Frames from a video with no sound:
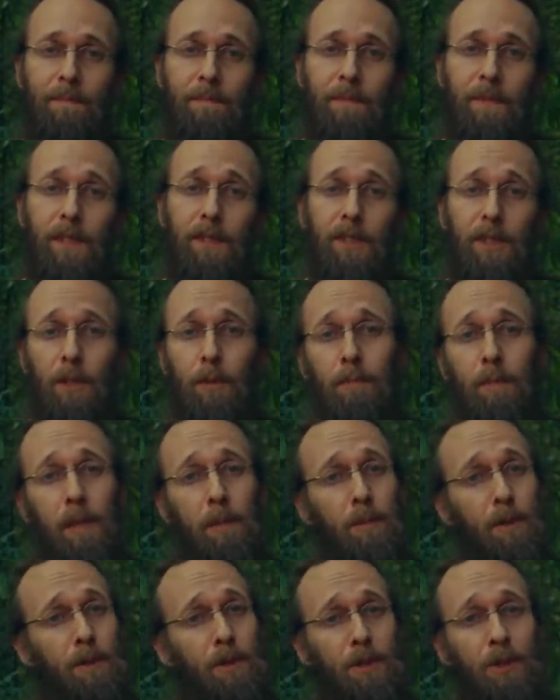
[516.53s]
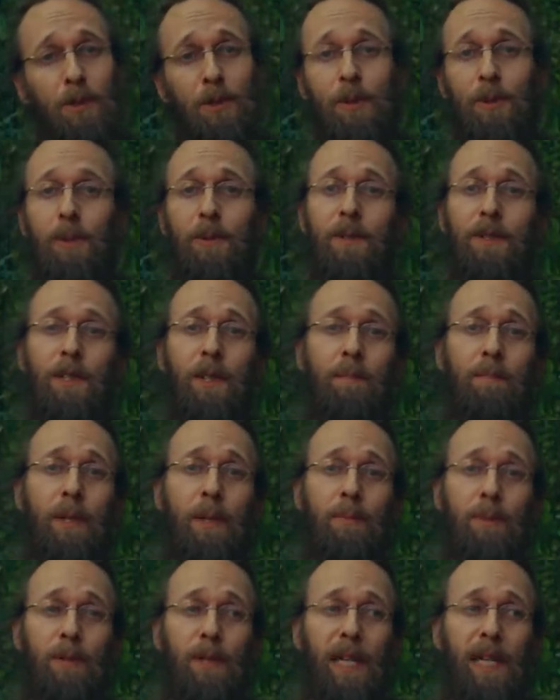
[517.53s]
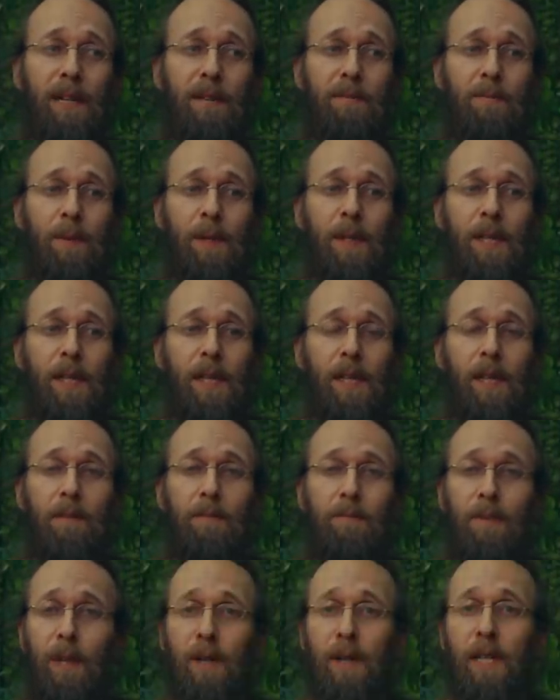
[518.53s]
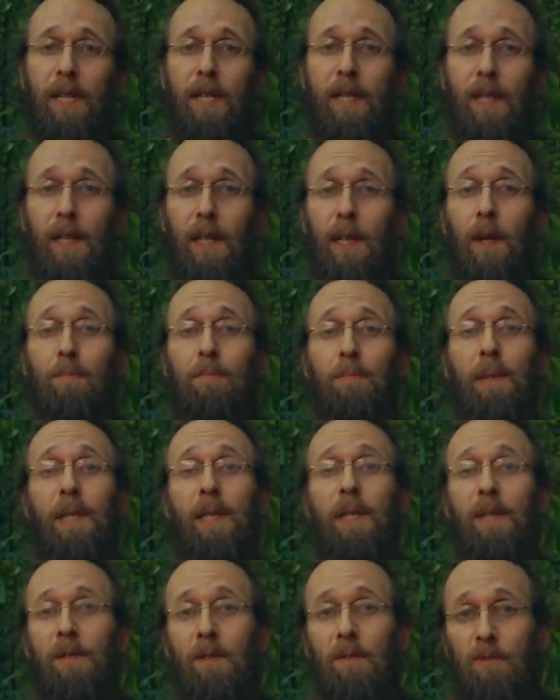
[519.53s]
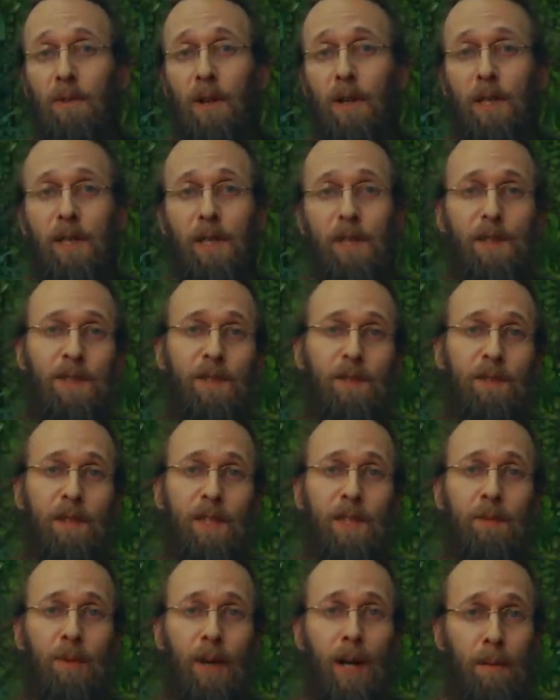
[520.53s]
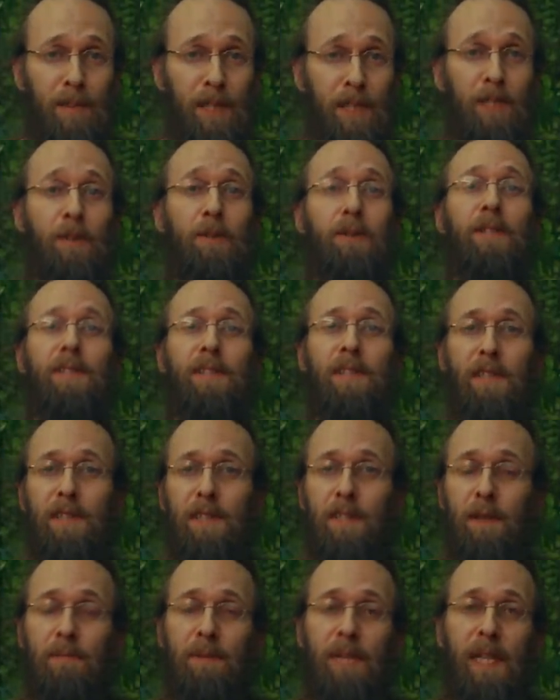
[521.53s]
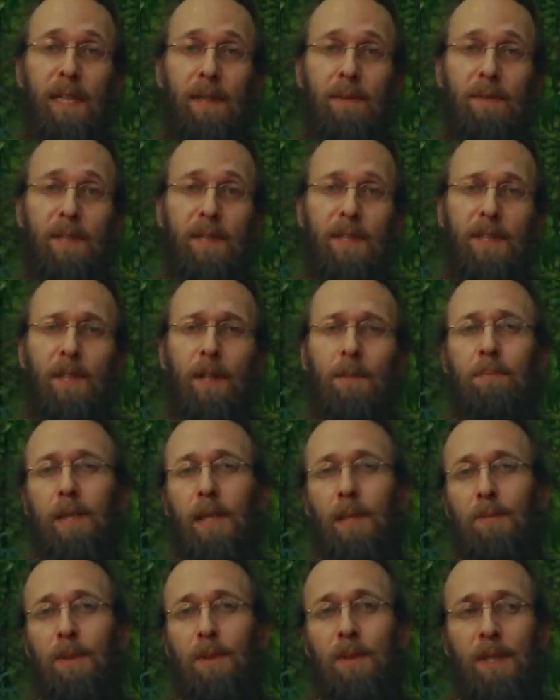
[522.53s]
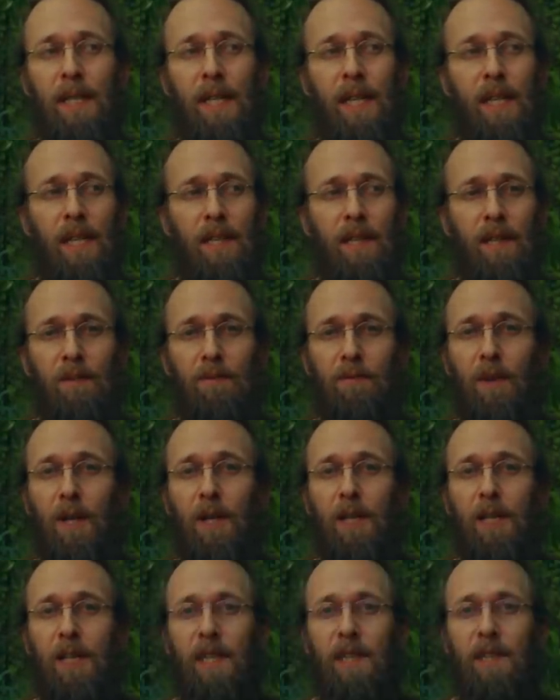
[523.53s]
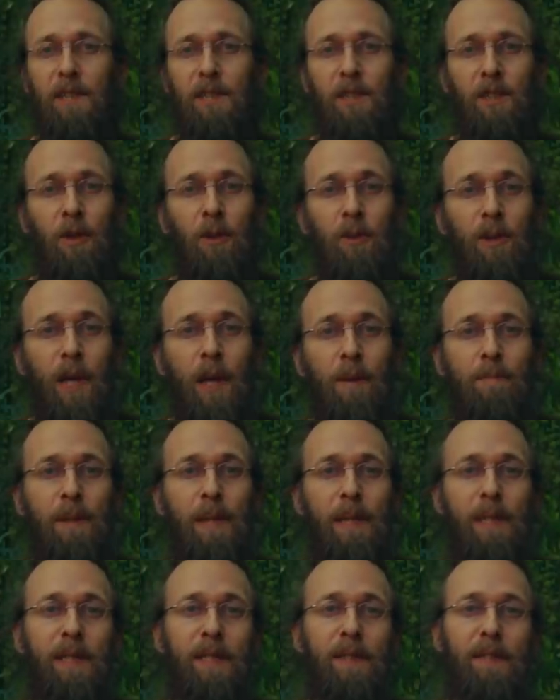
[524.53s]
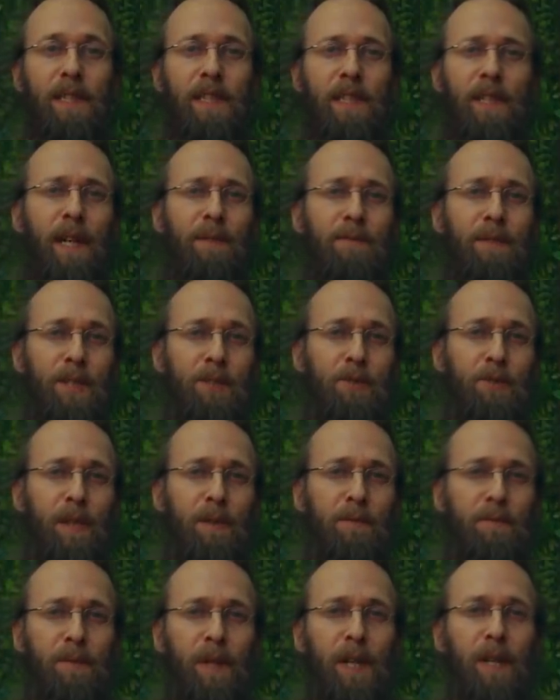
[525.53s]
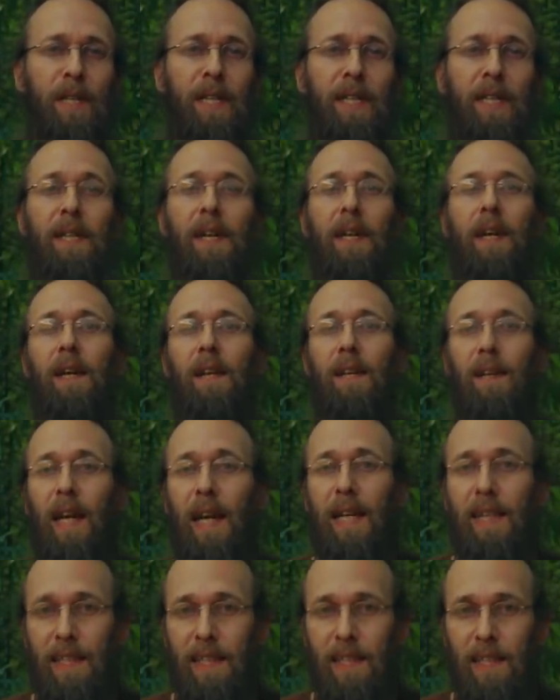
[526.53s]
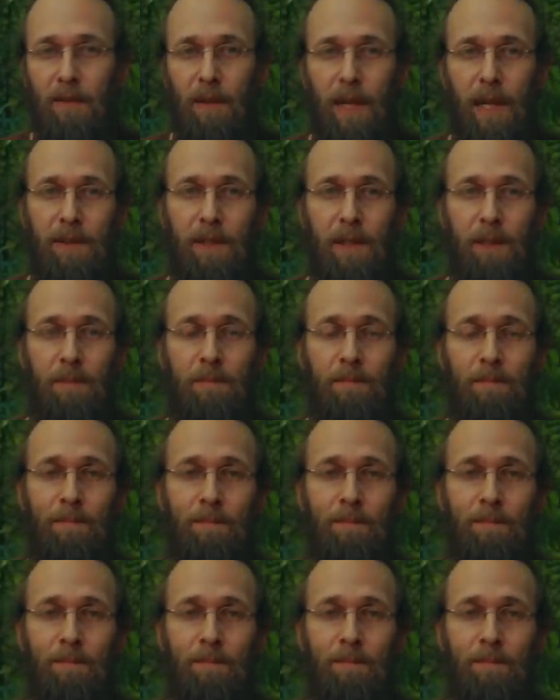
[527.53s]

Now, some people do. Some people have very lumpy rugs. You probably notice this sometimes. Some people, their rug is so lumpy that you have to tread very lightly around them.